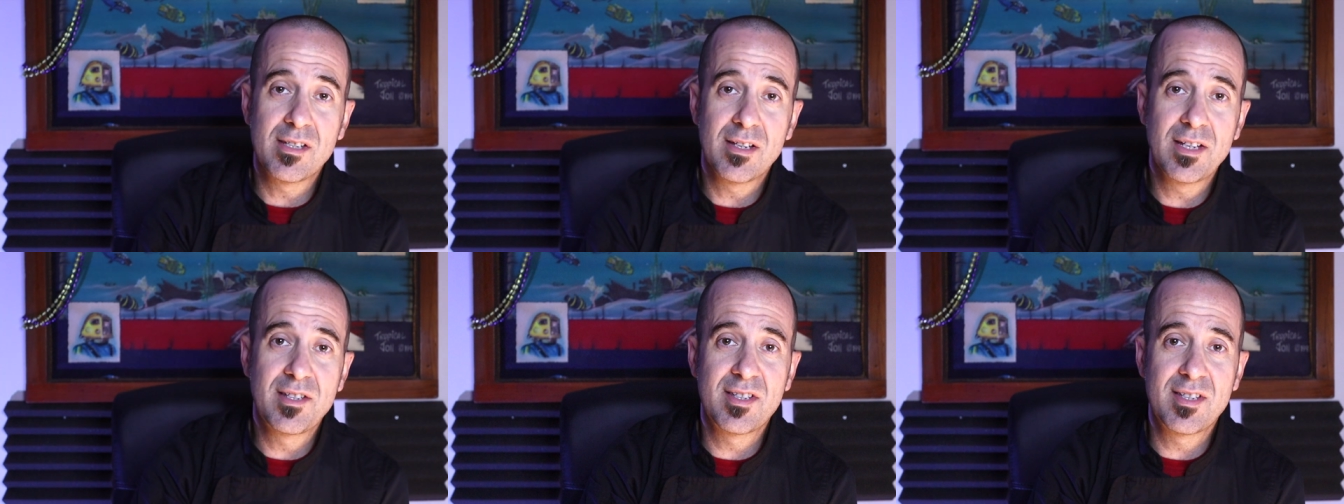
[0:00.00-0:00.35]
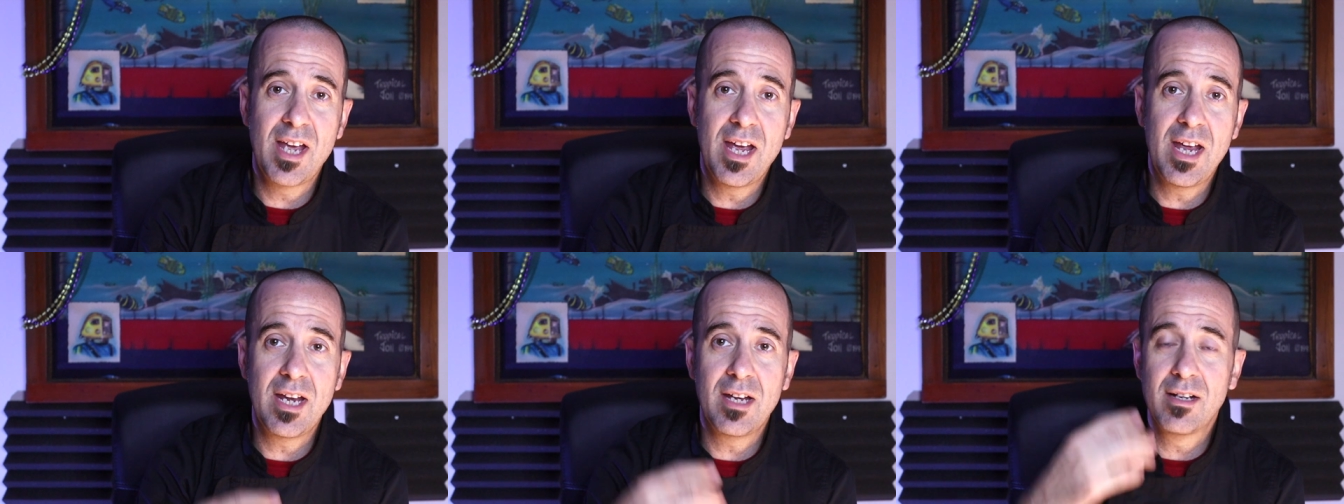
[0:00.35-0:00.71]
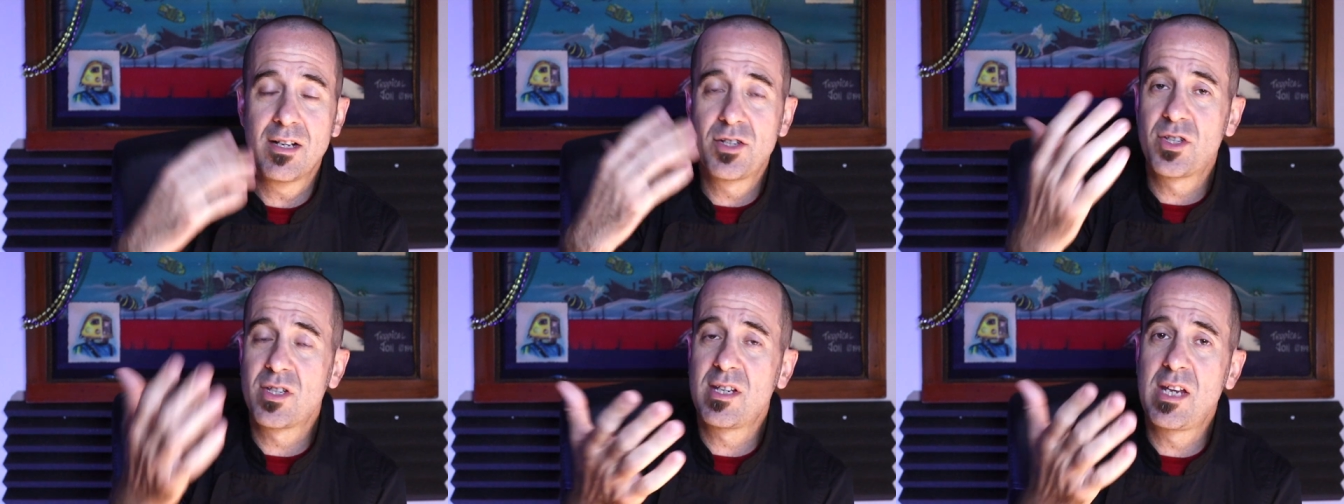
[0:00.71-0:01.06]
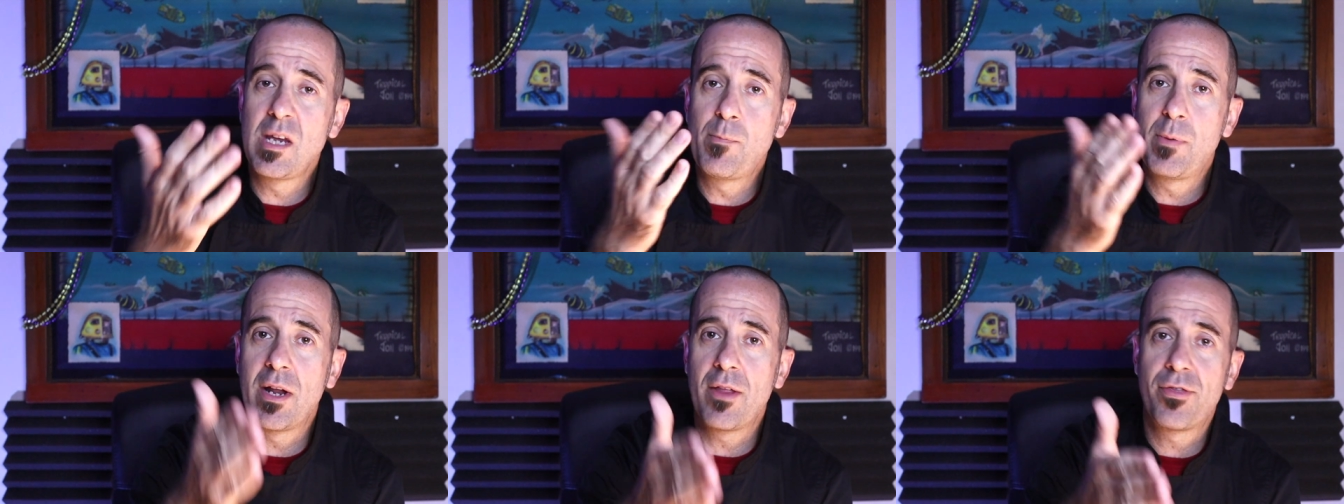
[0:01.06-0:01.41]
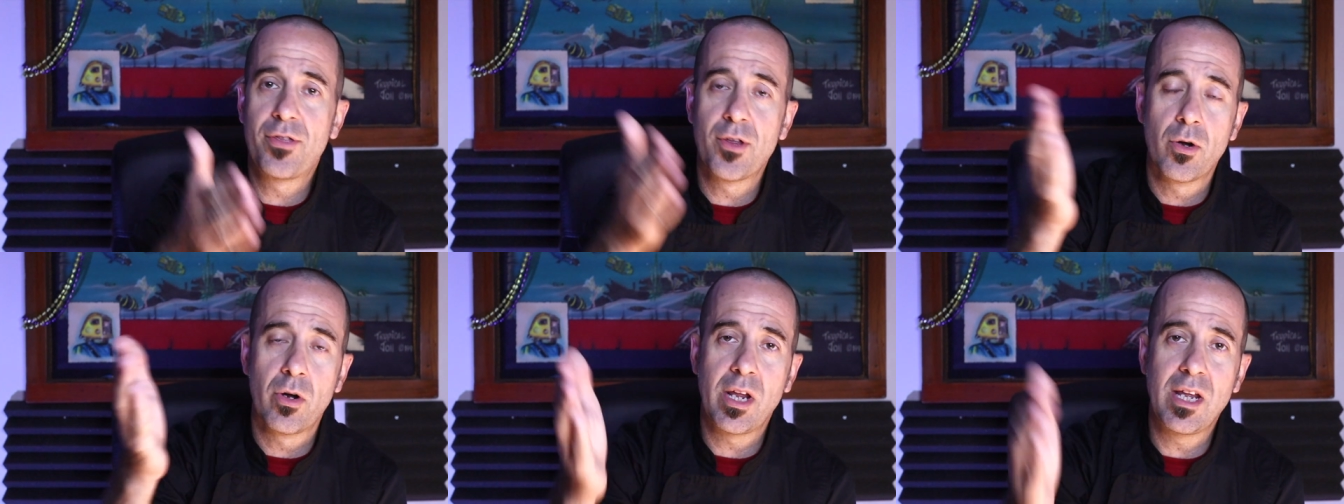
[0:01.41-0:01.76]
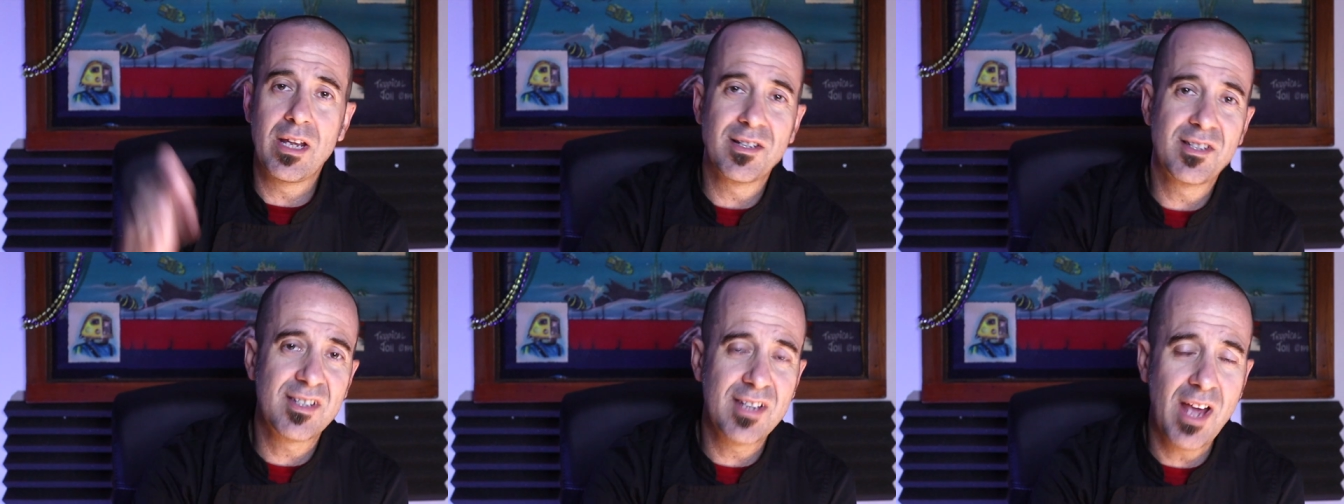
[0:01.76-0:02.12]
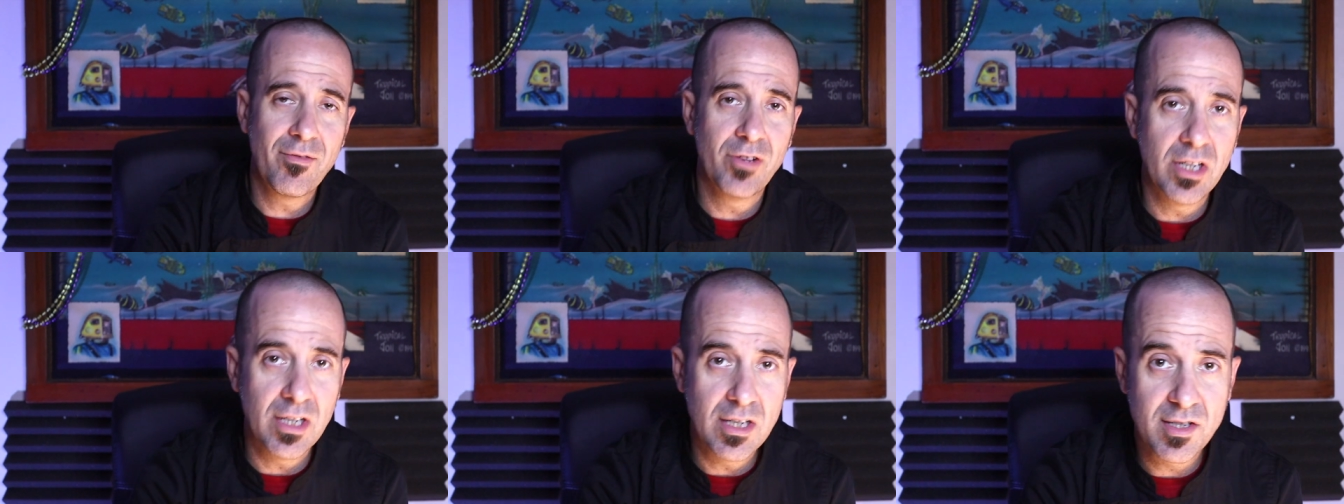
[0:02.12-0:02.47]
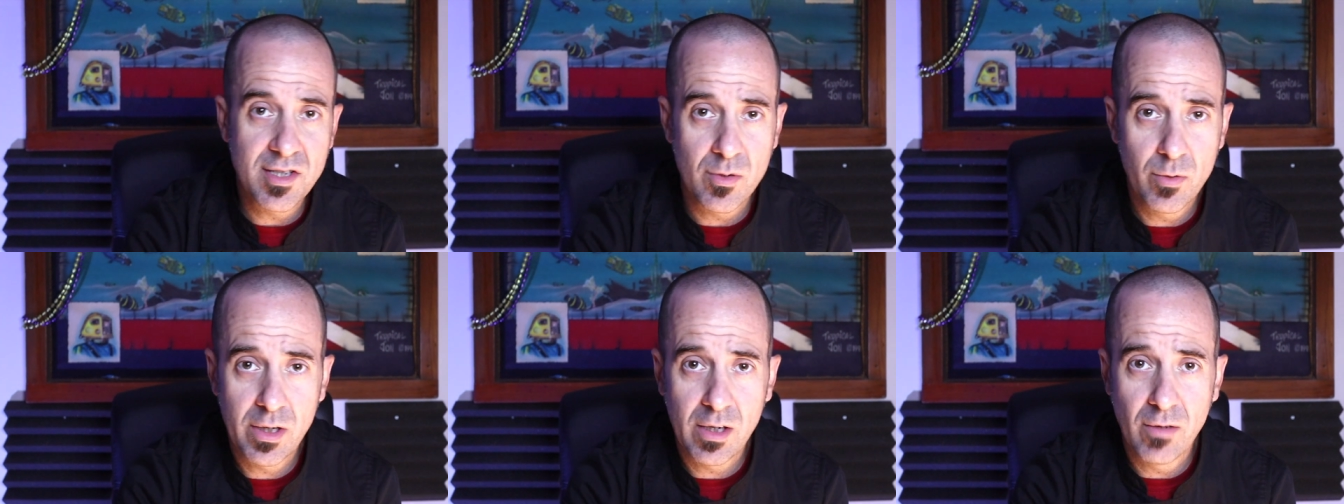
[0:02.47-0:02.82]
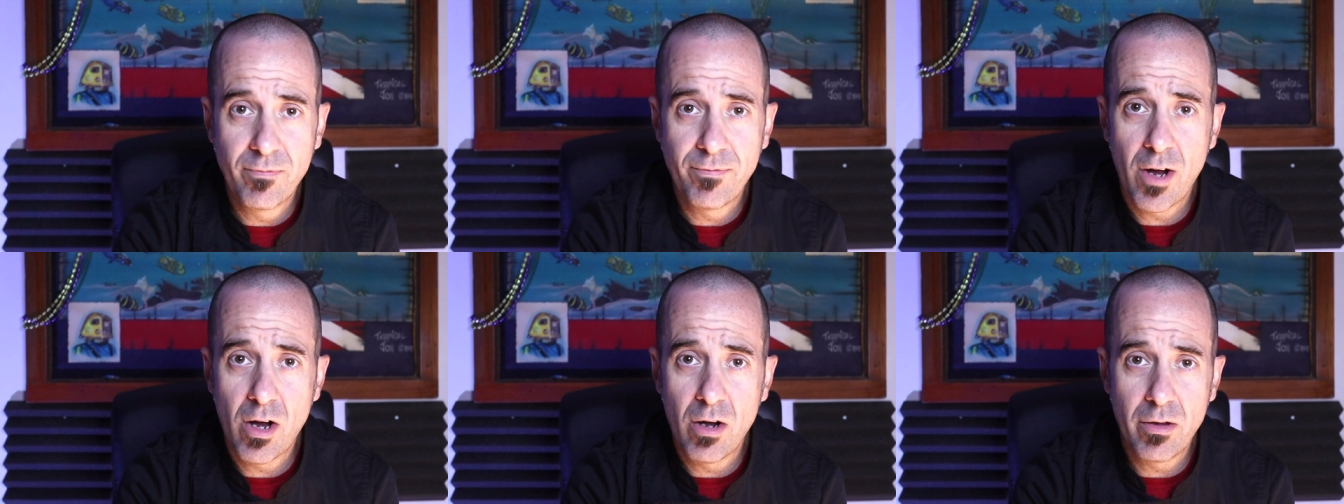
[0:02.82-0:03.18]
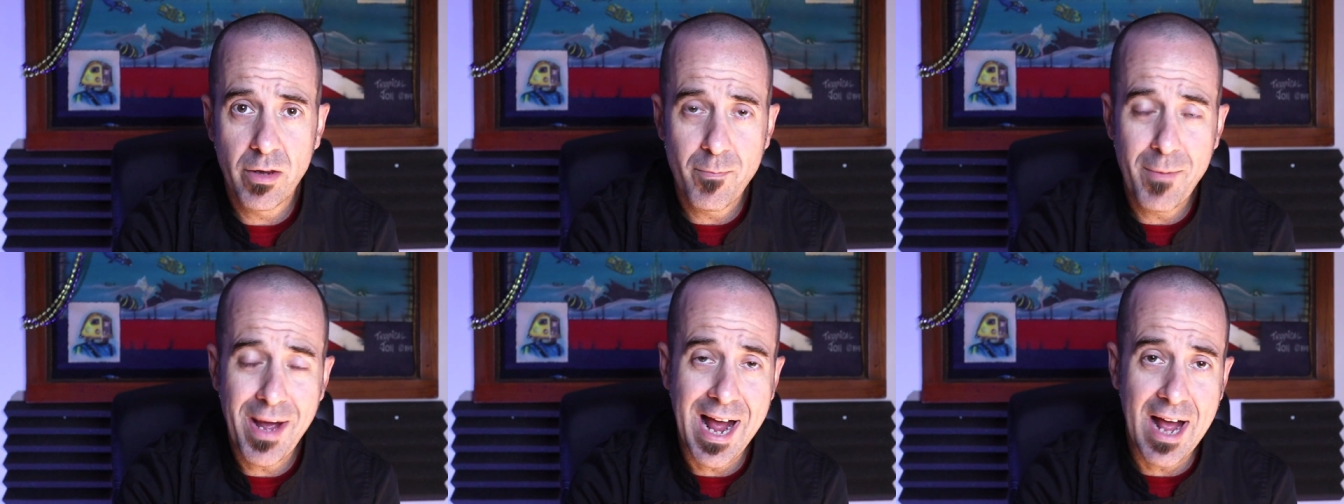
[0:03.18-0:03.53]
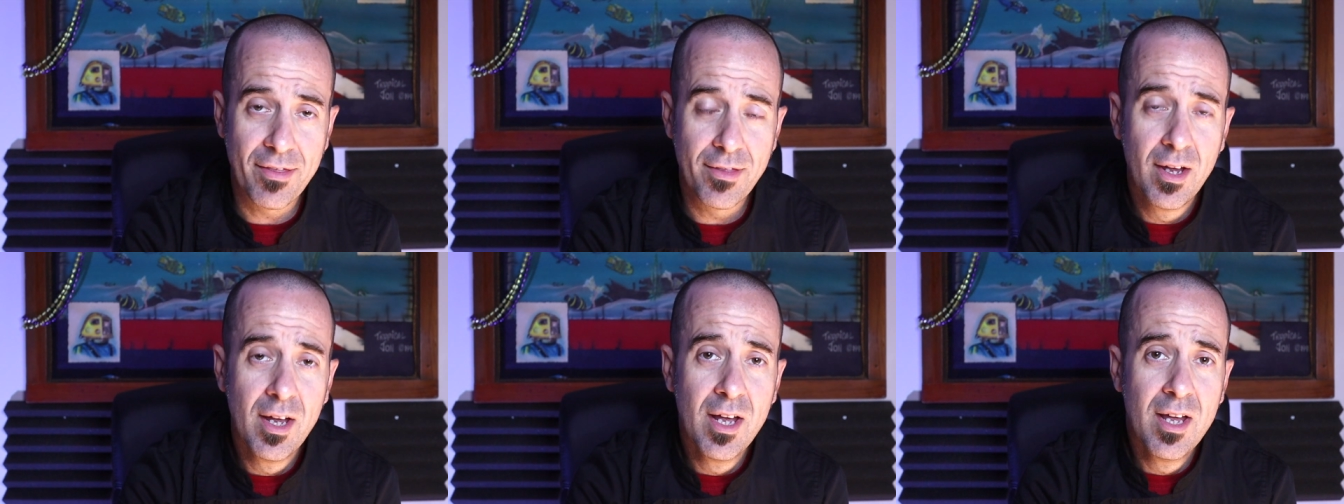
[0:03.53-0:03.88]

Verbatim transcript: Let's say, let's just keep it at 30 and 70 so we can follow the math.